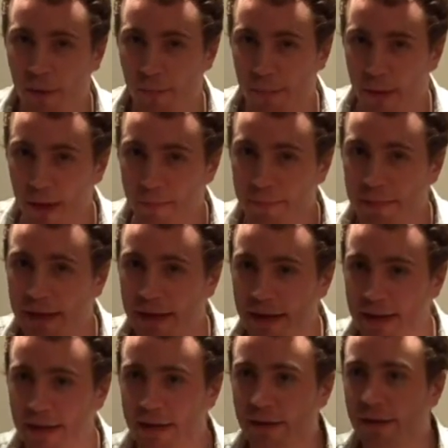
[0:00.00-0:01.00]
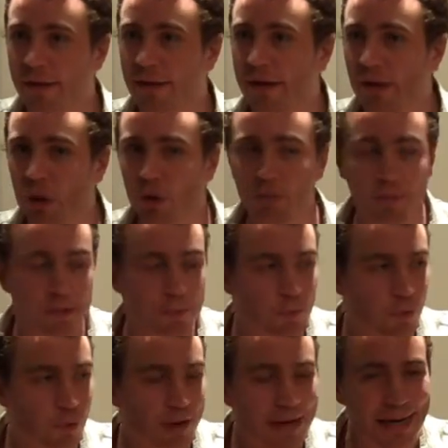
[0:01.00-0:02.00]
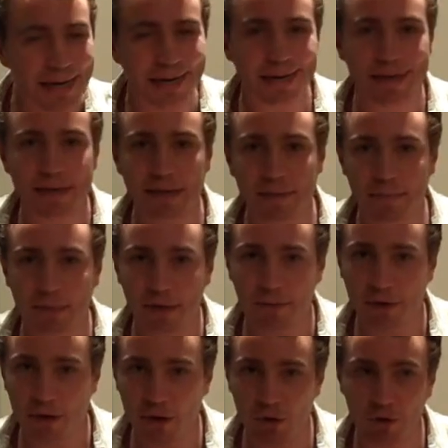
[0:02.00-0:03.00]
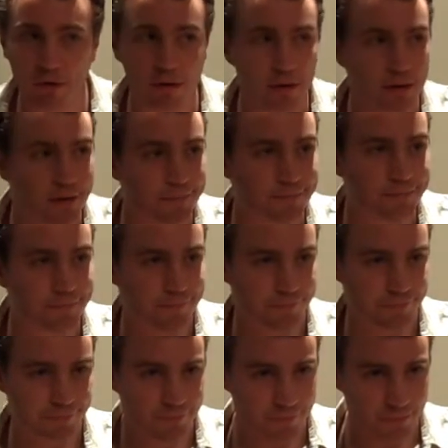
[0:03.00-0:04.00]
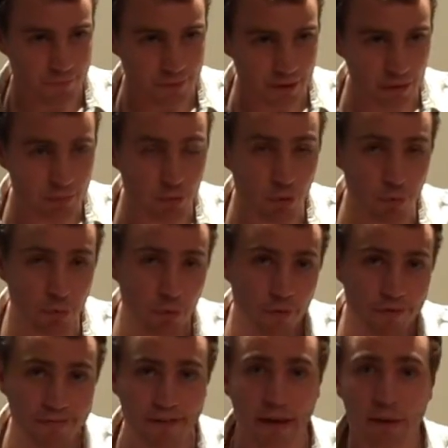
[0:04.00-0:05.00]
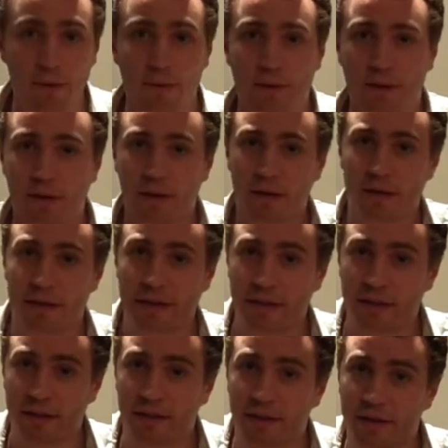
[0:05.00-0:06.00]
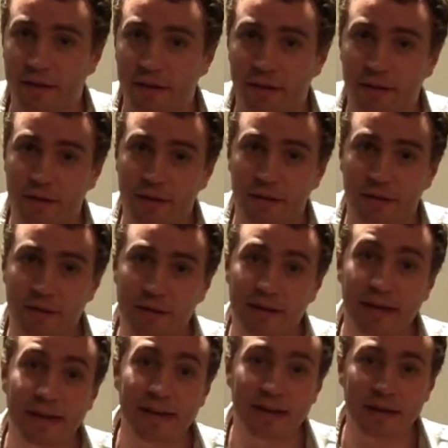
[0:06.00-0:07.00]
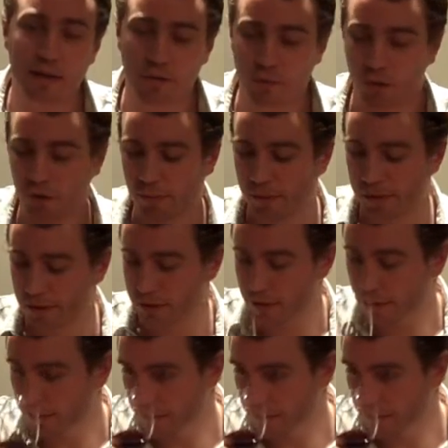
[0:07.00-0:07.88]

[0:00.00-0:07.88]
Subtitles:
But I'm getting a little bit more inky, maybe a little more profound than the garrigue aromas.